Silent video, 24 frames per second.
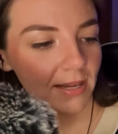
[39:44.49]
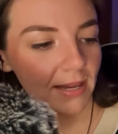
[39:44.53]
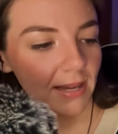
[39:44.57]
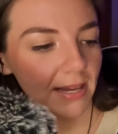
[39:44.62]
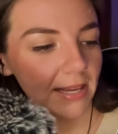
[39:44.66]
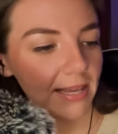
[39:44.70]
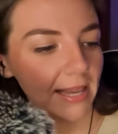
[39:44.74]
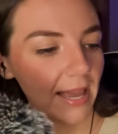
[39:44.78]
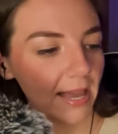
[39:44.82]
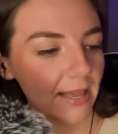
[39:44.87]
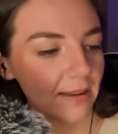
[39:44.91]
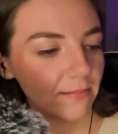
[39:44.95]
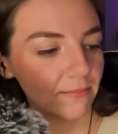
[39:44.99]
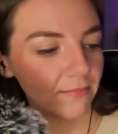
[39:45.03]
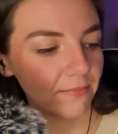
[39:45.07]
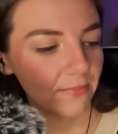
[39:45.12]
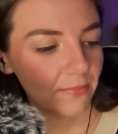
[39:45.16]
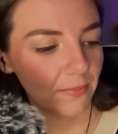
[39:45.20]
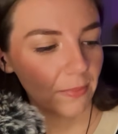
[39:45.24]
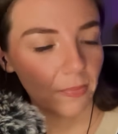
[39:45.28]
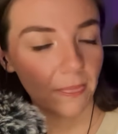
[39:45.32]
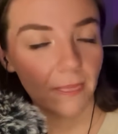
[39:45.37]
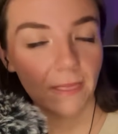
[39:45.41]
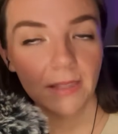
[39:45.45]
Again,
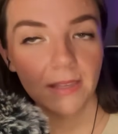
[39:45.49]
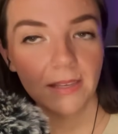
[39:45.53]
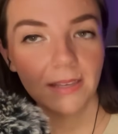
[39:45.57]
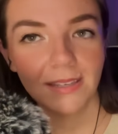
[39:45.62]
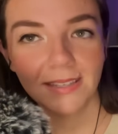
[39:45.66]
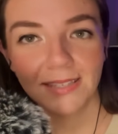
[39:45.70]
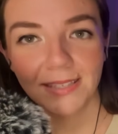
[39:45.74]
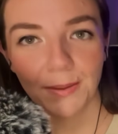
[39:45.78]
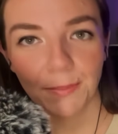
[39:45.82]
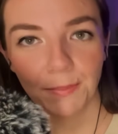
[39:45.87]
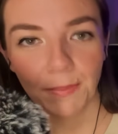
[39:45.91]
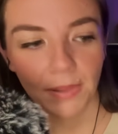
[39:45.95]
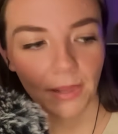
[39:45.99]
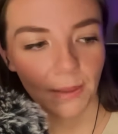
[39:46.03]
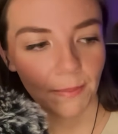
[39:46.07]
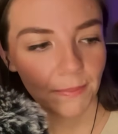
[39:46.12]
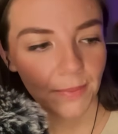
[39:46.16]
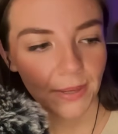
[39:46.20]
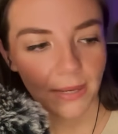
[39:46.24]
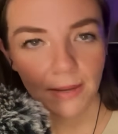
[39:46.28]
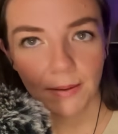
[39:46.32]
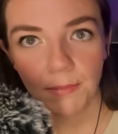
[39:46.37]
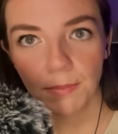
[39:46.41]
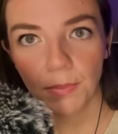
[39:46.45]
is it
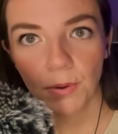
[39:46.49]
plumping?